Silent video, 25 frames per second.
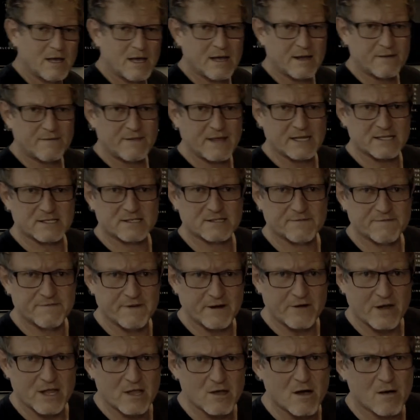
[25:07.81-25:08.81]
And that's
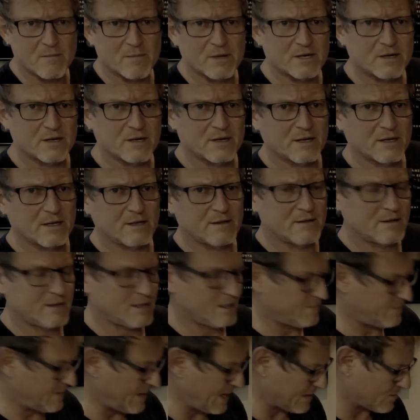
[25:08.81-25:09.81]
very common
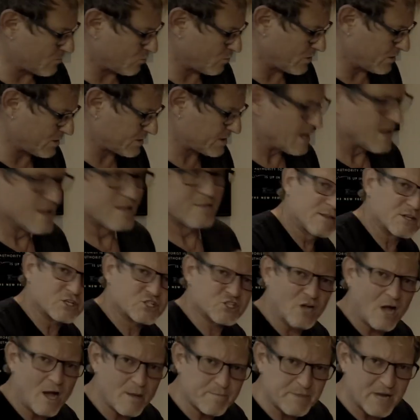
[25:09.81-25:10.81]
in that world. The
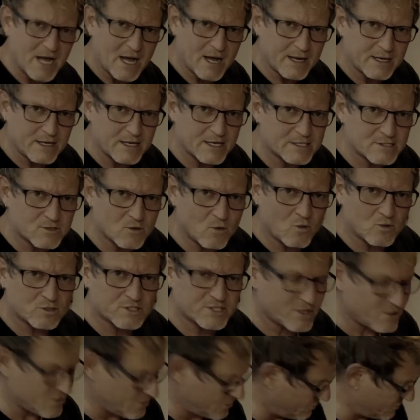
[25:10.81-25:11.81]
sharp 9 is
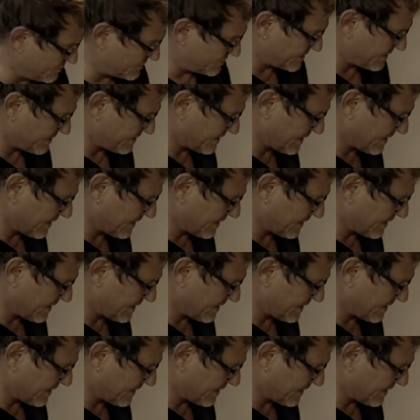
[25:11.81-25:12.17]
also used in